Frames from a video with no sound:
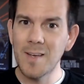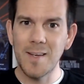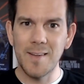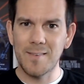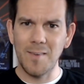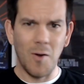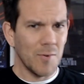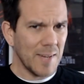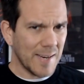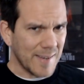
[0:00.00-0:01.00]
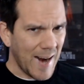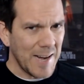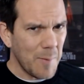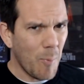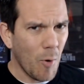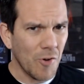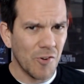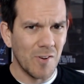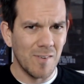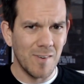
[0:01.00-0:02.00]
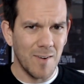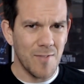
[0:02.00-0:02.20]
is only a tiny portion of the